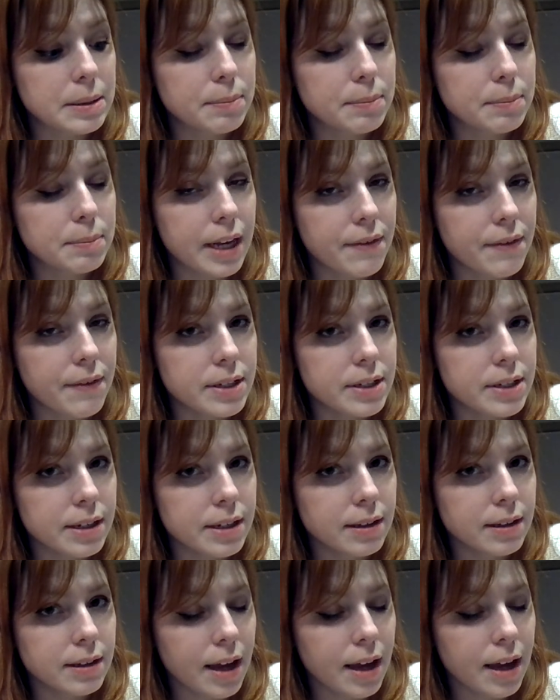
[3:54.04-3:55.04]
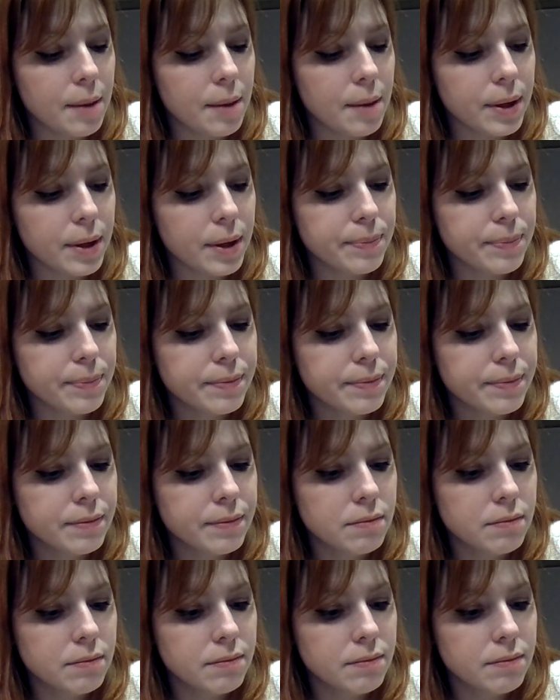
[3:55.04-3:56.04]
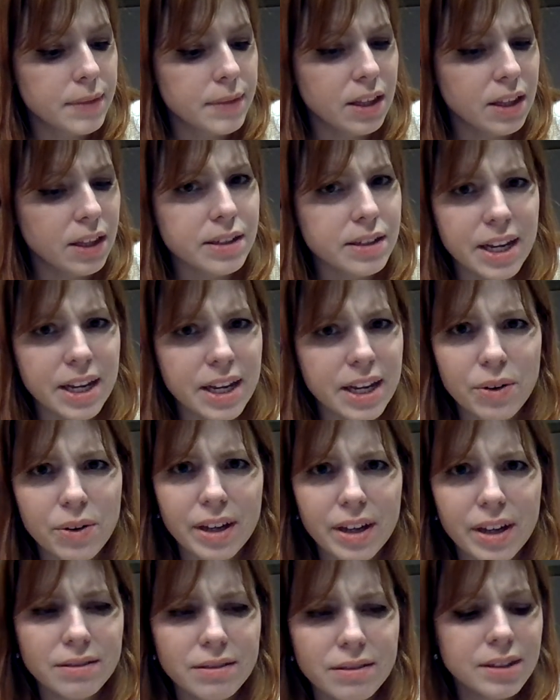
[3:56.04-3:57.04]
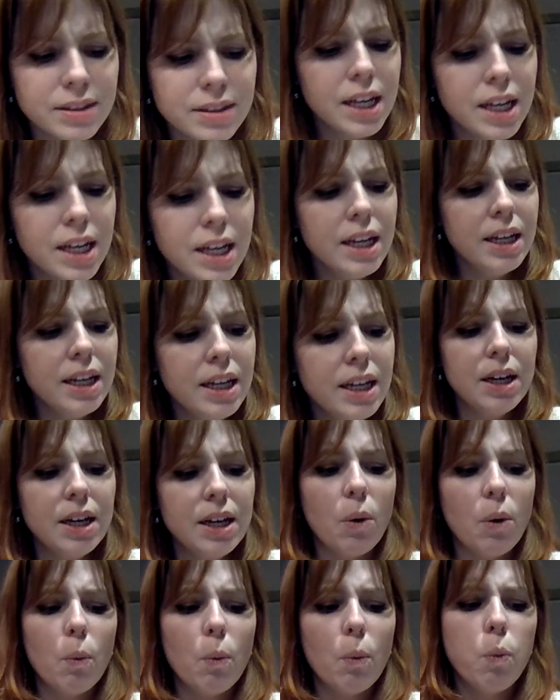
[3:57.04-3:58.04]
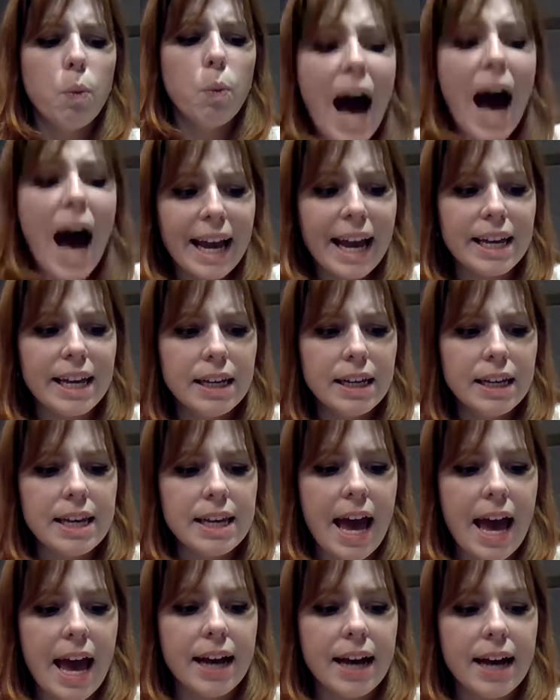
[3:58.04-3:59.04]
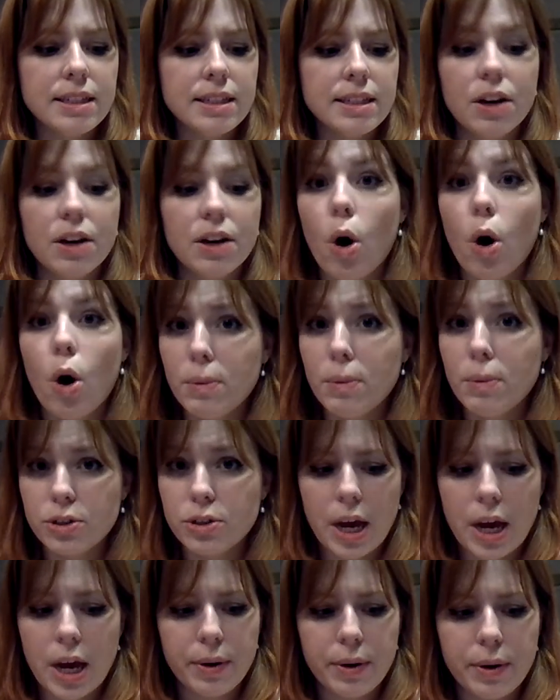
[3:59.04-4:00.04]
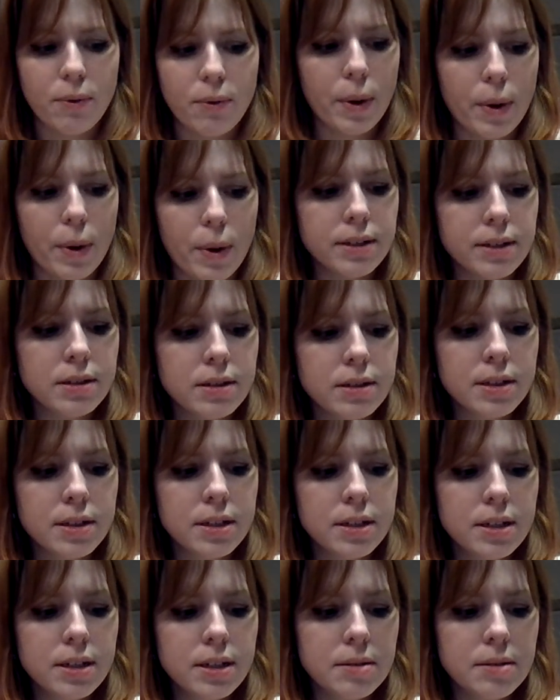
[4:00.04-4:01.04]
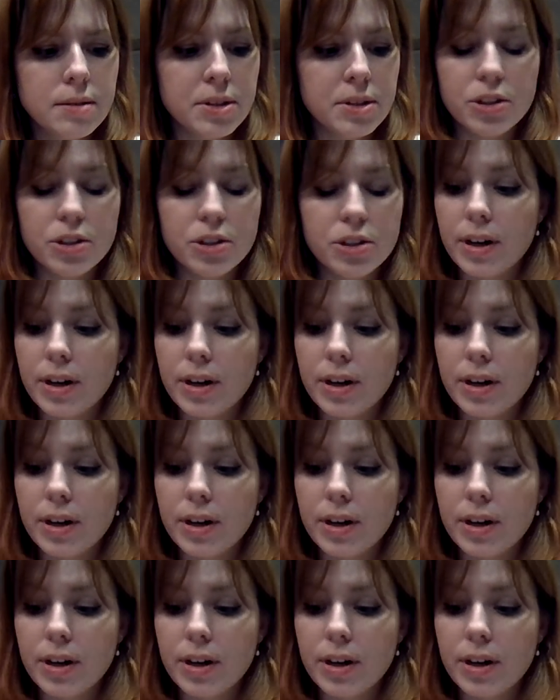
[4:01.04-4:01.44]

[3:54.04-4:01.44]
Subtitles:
But Evan didn't look happy. He looked angry. Why? He asked in an almost shouting voice. Mrs.